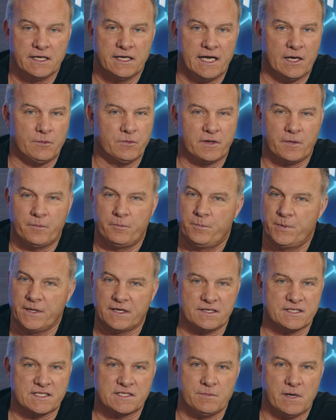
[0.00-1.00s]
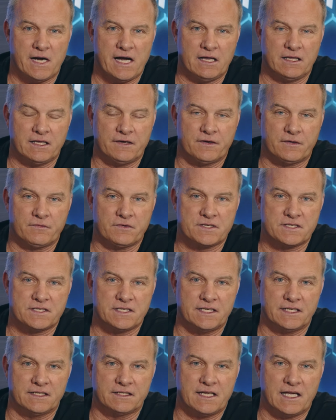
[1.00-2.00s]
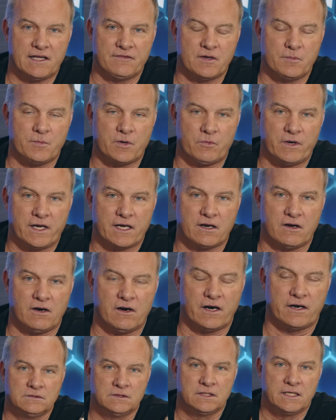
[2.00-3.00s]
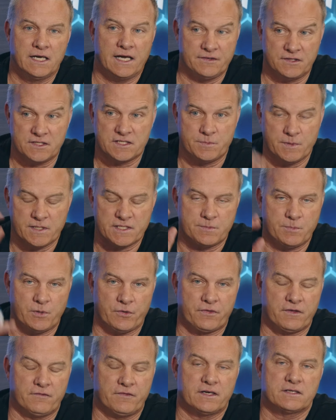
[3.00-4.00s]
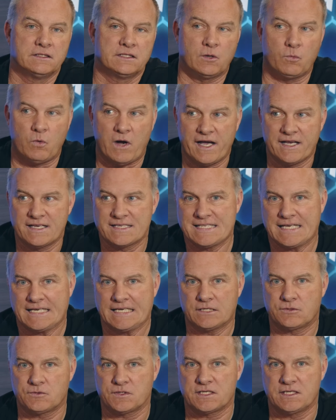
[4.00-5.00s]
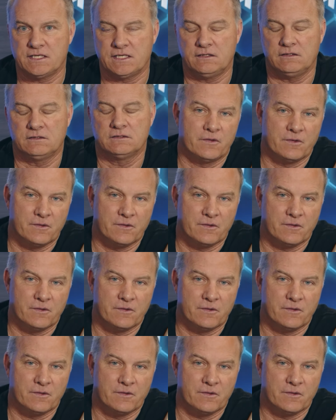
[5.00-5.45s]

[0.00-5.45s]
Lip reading: And with the biggest smile I've ever seen, gave him a red card and dismissed both of us. Now, why is that interesting?